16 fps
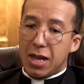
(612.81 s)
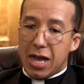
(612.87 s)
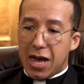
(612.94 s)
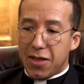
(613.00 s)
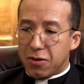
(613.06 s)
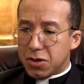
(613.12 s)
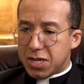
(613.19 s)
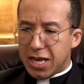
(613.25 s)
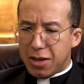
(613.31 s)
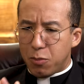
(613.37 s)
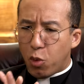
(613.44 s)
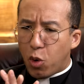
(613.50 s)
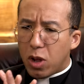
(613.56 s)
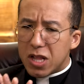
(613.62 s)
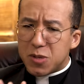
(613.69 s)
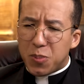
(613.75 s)
and they'll say,
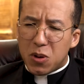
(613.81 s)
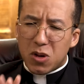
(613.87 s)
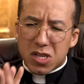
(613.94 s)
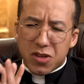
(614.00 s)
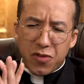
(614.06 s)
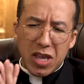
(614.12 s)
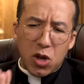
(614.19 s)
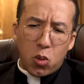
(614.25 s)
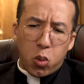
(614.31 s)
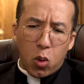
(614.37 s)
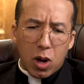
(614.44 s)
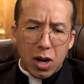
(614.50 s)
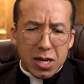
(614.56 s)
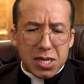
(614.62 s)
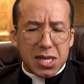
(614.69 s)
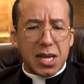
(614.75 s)
well, it's because of
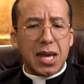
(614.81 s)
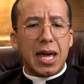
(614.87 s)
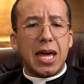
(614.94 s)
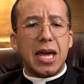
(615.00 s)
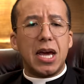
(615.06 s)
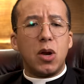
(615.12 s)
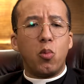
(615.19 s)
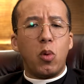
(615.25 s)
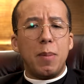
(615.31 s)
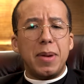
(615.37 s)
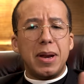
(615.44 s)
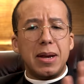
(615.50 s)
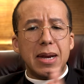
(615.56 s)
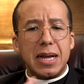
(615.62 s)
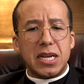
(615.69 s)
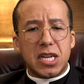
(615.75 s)
equality and
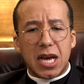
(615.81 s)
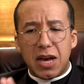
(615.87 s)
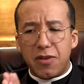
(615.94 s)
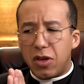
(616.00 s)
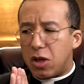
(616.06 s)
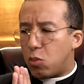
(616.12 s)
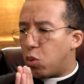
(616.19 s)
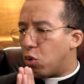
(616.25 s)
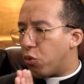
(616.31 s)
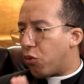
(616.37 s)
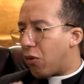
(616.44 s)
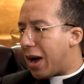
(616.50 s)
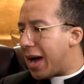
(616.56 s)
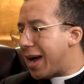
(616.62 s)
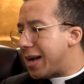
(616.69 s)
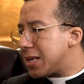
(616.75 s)
women need to have equal
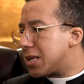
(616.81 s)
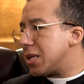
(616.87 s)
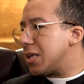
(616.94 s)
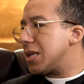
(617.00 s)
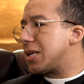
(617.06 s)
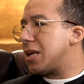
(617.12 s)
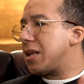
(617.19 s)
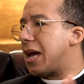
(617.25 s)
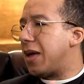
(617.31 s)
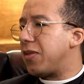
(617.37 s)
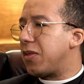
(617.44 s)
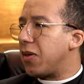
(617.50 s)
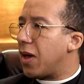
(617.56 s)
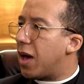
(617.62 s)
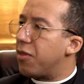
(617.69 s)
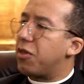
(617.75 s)
rights and this and that and
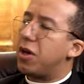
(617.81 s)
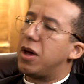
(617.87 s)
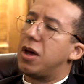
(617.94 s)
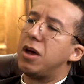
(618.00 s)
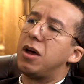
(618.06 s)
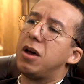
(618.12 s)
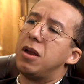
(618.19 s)
the other.